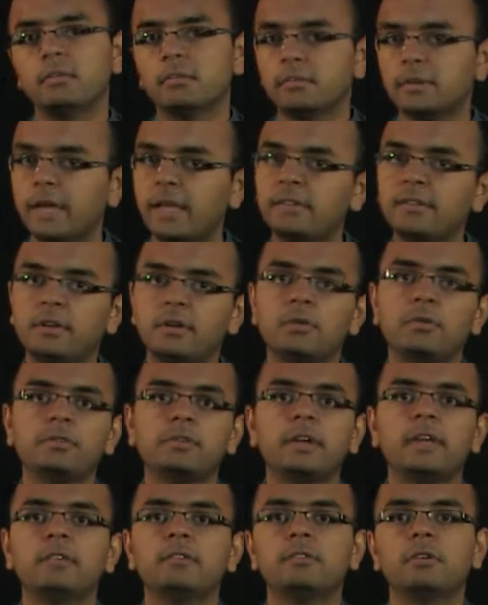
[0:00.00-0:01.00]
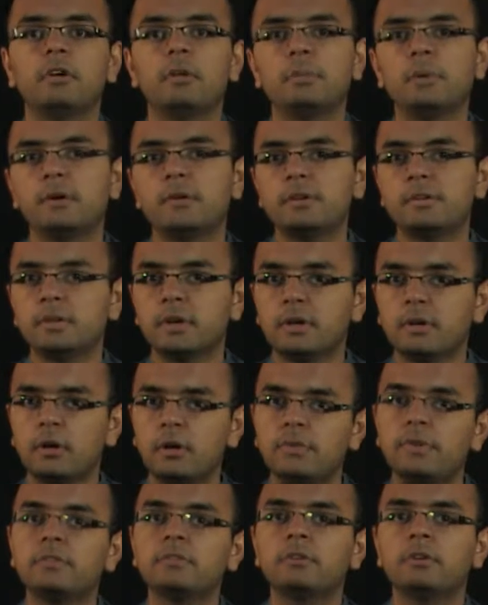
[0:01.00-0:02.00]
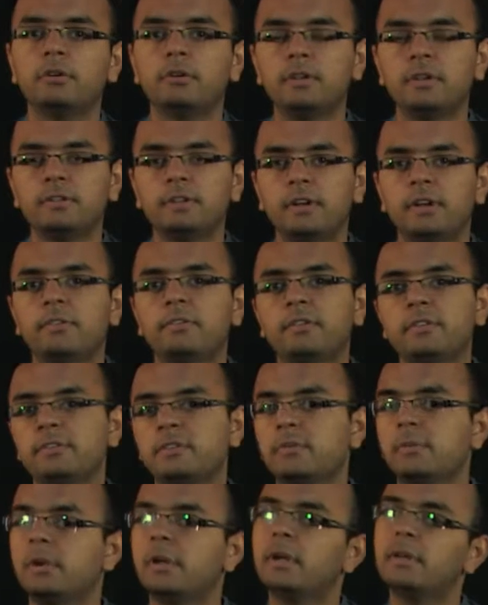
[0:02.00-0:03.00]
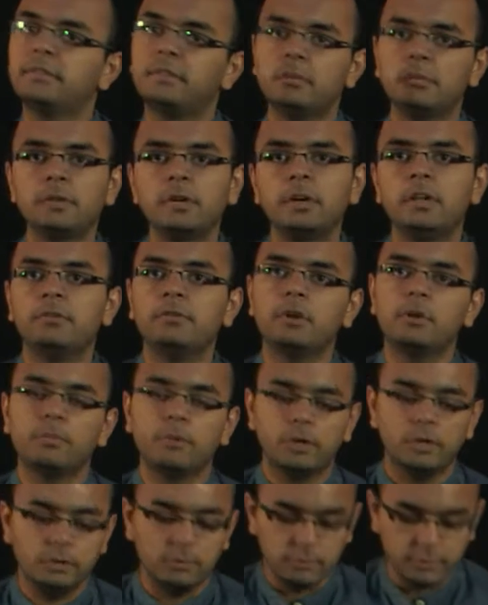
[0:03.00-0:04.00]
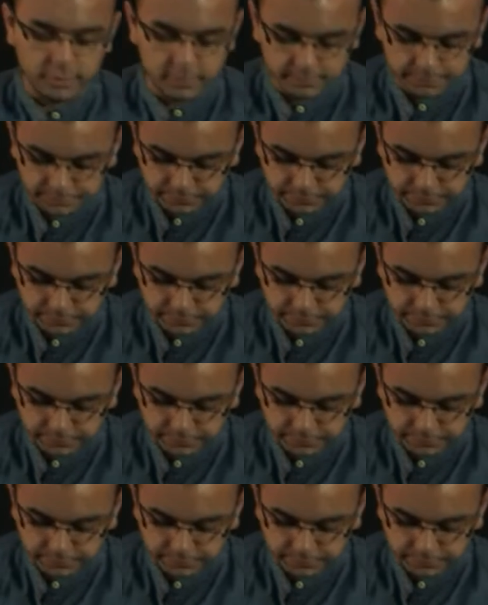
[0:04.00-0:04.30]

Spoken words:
Sines and cosines, all powers are always continuous and differentiable, similarly for a polynomial.